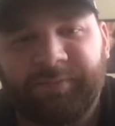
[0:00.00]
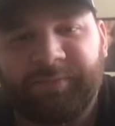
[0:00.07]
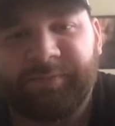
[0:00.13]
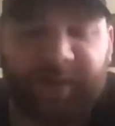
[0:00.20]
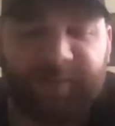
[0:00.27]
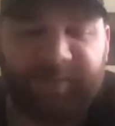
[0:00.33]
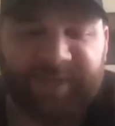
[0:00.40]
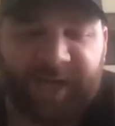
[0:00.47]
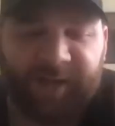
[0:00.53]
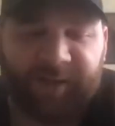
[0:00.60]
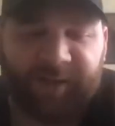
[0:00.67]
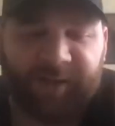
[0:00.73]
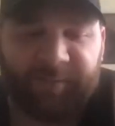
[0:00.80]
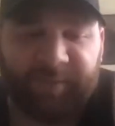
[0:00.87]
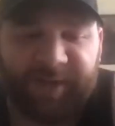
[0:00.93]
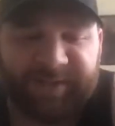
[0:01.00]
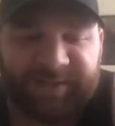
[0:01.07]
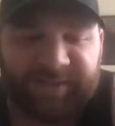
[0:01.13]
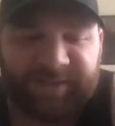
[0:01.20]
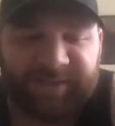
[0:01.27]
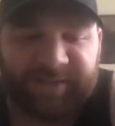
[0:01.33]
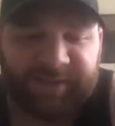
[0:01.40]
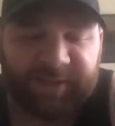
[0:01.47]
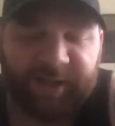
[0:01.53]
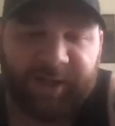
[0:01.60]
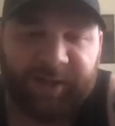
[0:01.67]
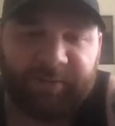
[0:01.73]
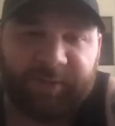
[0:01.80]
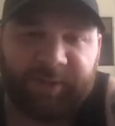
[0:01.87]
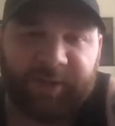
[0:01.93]
am Tyler Bedson. I
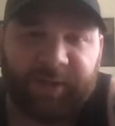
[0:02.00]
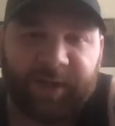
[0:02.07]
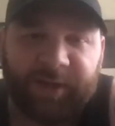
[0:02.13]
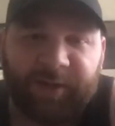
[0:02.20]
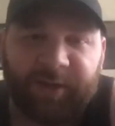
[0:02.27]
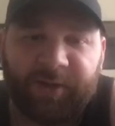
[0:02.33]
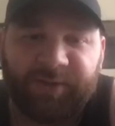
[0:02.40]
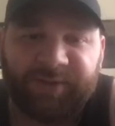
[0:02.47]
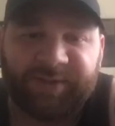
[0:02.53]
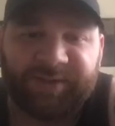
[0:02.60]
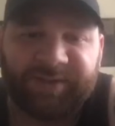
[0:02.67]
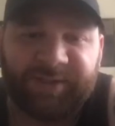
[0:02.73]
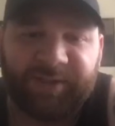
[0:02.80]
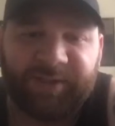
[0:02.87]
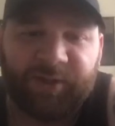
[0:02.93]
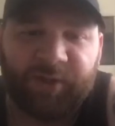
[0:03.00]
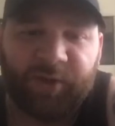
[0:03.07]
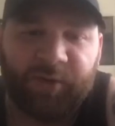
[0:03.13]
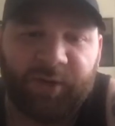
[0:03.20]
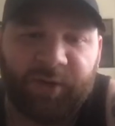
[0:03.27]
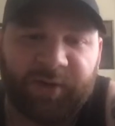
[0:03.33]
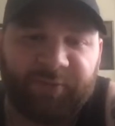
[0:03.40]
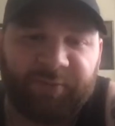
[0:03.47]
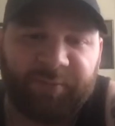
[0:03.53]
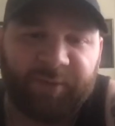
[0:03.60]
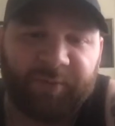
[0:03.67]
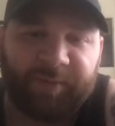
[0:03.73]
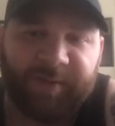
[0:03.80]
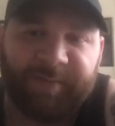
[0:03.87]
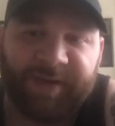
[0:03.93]
am the head coach and CEO of Built
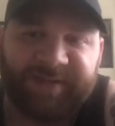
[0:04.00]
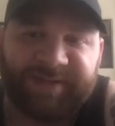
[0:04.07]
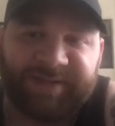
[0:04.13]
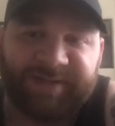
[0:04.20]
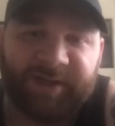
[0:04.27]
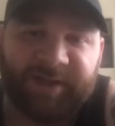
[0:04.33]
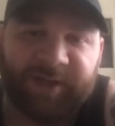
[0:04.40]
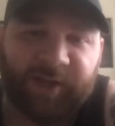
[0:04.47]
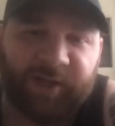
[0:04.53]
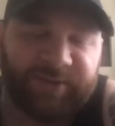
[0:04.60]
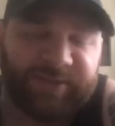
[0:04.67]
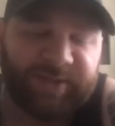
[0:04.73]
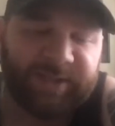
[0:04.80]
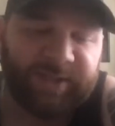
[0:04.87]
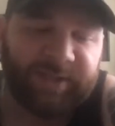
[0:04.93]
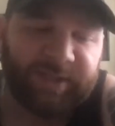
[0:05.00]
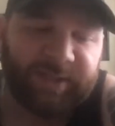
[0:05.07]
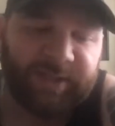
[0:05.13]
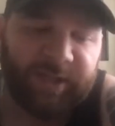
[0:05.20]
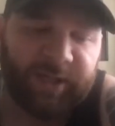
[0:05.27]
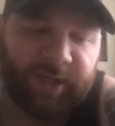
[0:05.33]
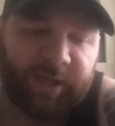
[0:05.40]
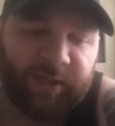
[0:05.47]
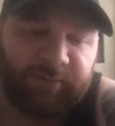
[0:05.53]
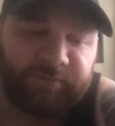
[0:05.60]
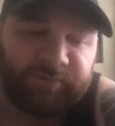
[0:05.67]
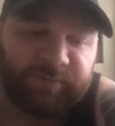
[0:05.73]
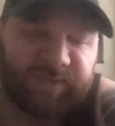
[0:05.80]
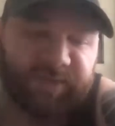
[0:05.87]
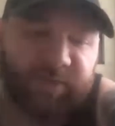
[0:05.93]
by Bedson LLC.
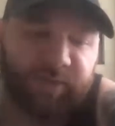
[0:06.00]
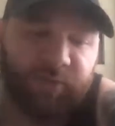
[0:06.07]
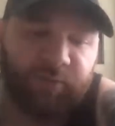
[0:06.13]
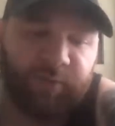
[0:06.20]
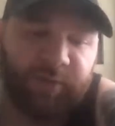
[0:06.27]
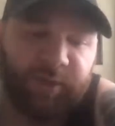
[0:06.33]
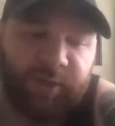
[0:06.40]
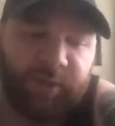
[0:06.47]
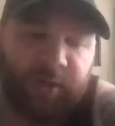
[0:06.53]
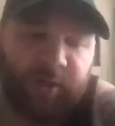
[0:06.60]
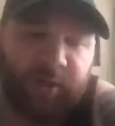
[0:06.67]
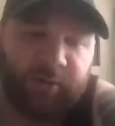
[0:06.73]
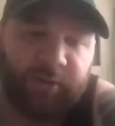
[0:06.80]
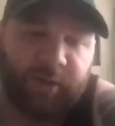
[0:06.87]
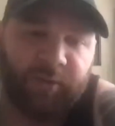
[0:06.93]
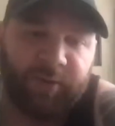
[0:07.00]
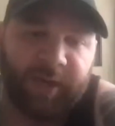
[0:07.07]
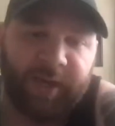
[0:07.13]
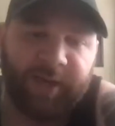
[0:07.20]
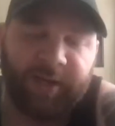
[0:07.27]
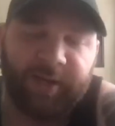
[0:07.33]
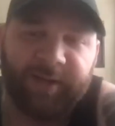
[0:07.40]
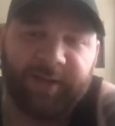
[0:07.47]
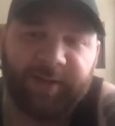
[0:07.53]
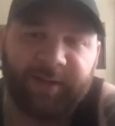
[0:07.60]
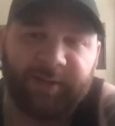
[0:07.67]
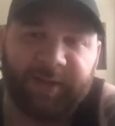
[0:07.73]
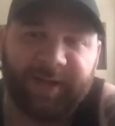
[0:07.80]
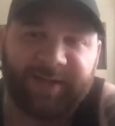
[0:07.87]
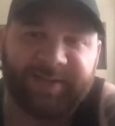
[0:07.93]
So we are located in
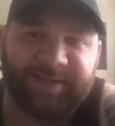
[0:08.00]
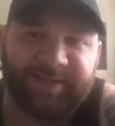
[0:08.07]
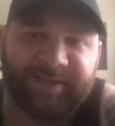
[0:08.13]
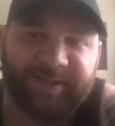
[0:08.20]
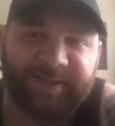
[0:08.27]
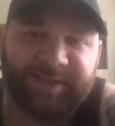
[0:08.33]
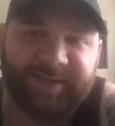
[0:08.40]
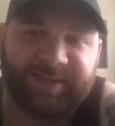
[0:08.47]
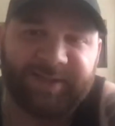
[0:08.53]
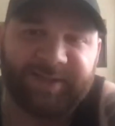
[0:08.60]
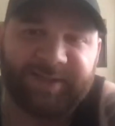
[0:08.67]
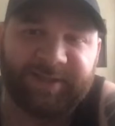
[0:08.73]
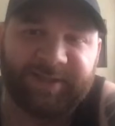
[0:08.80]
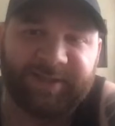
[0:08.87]
Lexington, Kentucky,